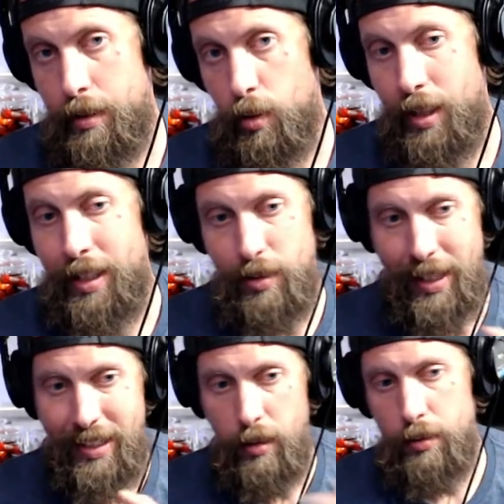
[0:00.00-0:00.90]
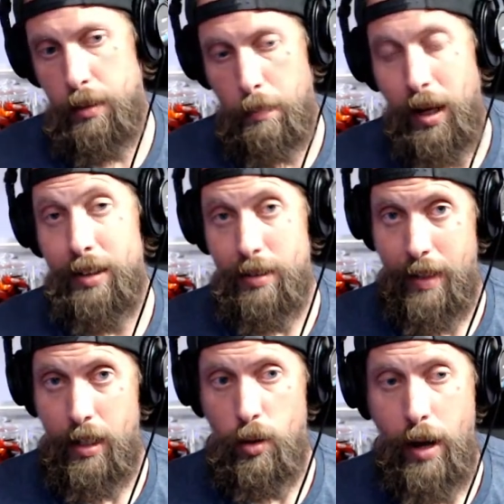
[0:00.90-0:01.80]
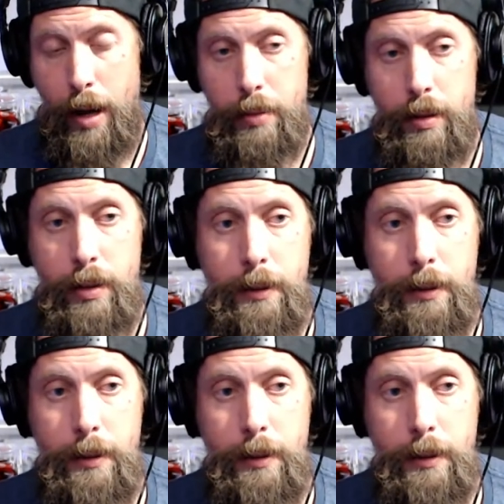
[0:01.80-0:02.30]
Okay, so that kills the bots on that crap.